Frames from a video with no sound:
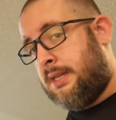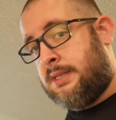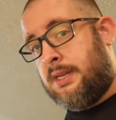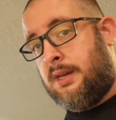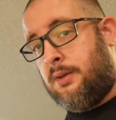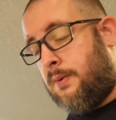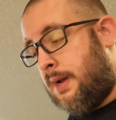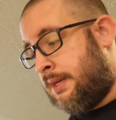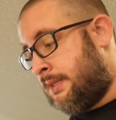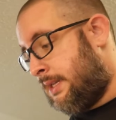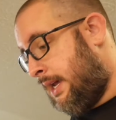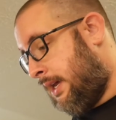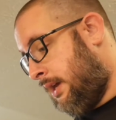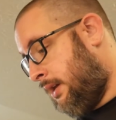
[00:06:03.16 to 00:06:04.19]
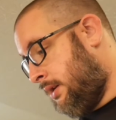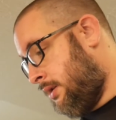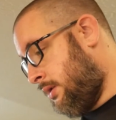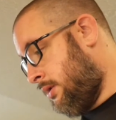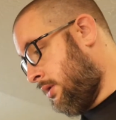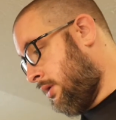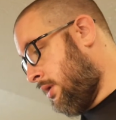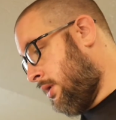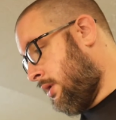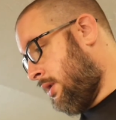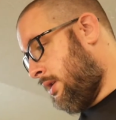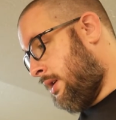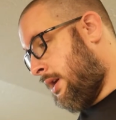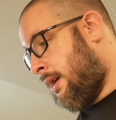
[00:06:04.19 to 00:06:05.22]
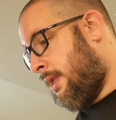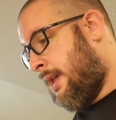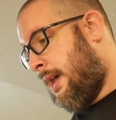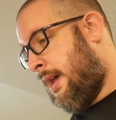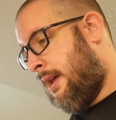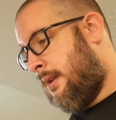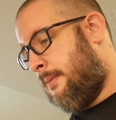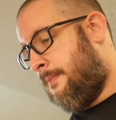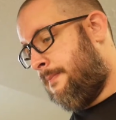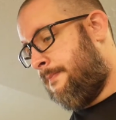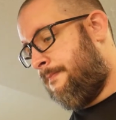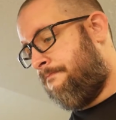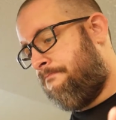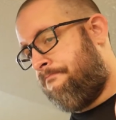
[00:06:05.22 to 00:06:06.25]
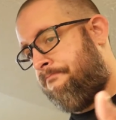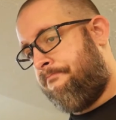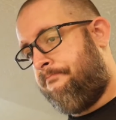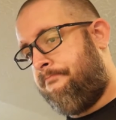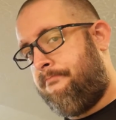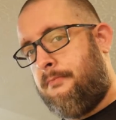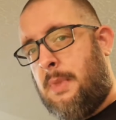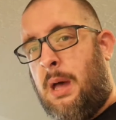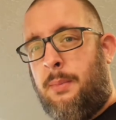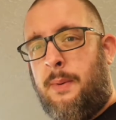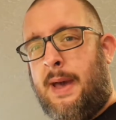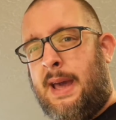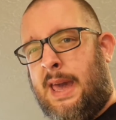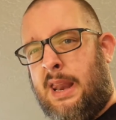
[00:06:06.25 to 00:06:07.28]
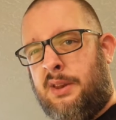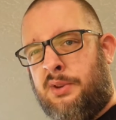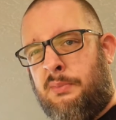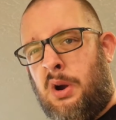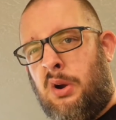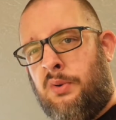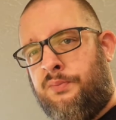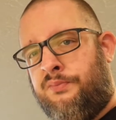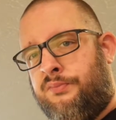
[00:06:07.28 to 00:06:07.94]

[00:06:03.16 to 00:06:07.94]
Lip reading: It's another rest day. And then I'll be back at it tomorrow.